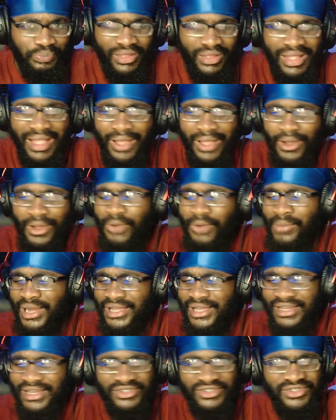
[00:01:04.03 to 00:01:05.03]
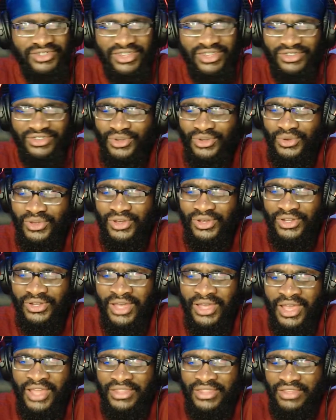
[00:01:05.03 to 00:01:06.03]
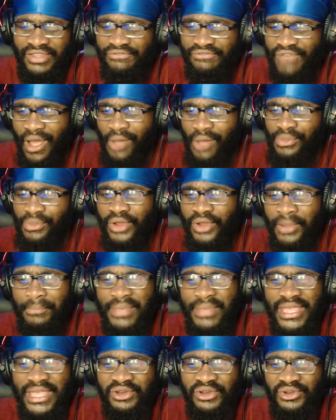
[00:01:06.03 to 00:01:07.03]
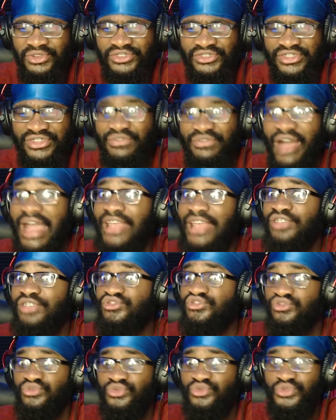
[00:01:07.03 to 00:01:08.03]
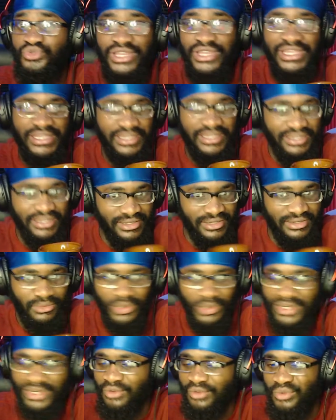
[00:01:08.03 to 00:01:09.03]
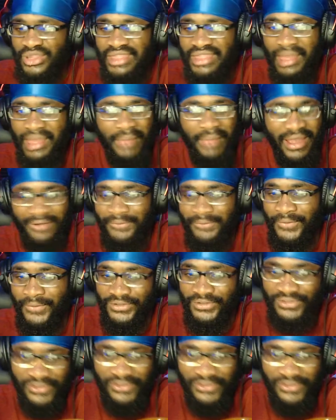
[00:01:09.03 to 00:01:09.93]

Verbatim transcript: Oh my gosh, it tastes so good. The founder appears, divine tree. Why did I read that backwards?